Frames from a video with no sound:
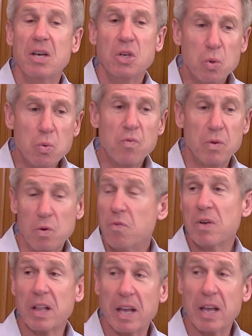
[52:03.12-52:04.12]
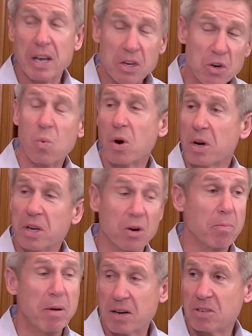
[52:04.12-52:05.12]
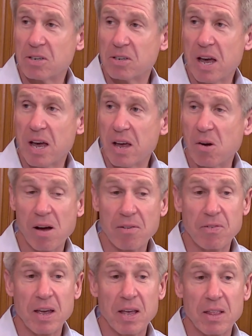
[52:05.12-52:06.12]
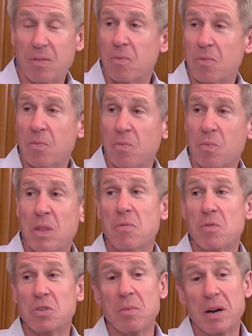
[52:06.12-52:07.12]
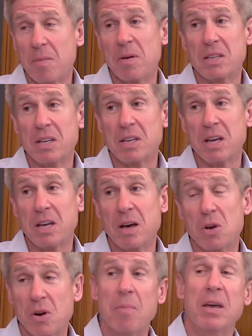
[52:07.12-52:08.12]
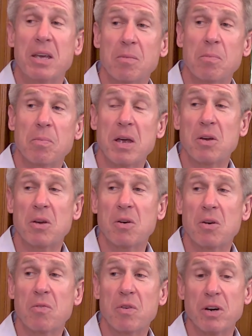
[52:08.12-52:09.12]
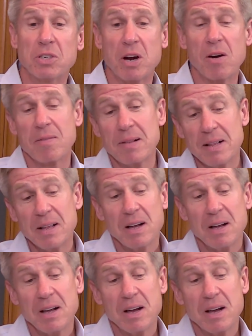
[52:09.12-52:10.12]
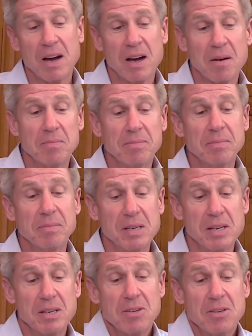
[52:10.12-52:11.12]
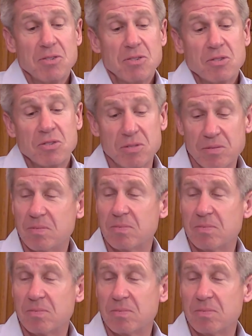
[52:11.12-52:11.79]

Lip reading: you feel like you're working your backside off, and then for somebody to come in and tell me you're not paying your fair share is